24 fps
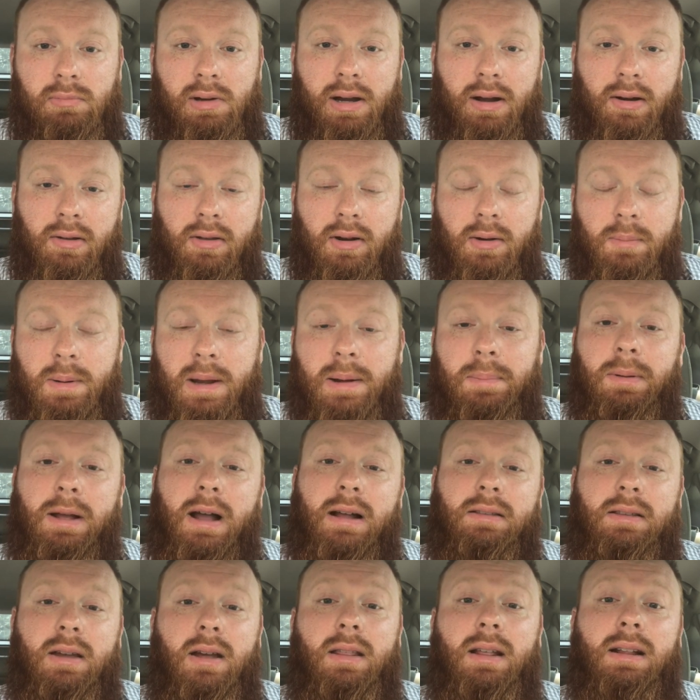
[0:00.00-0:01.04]
You know, there are people
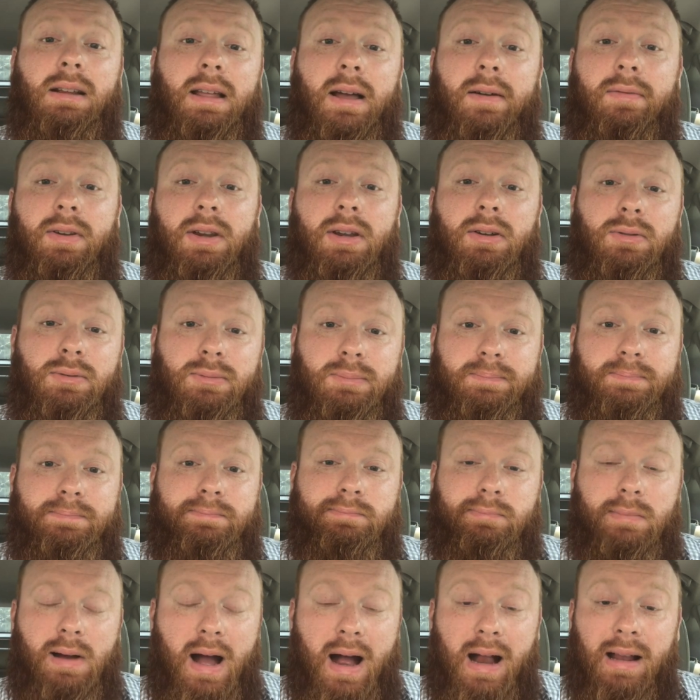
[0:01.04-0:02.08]
out there that love you.
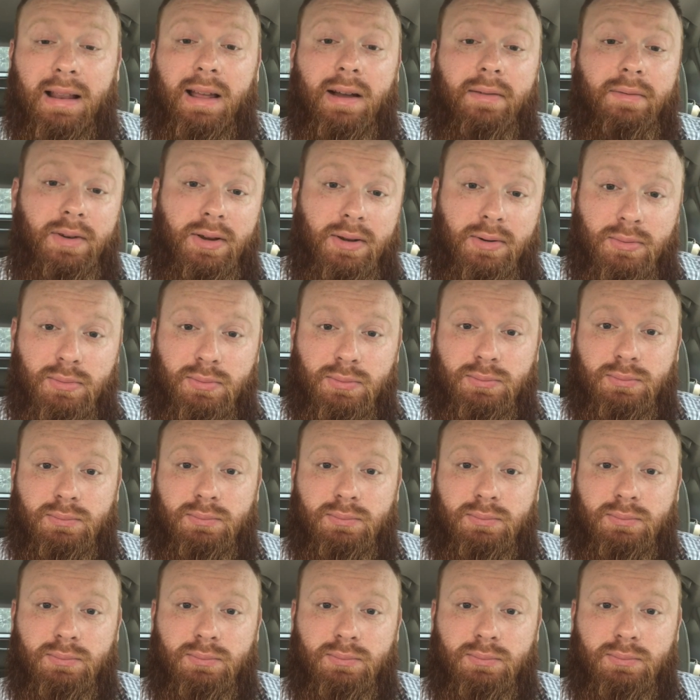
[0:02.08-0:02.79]
I love you.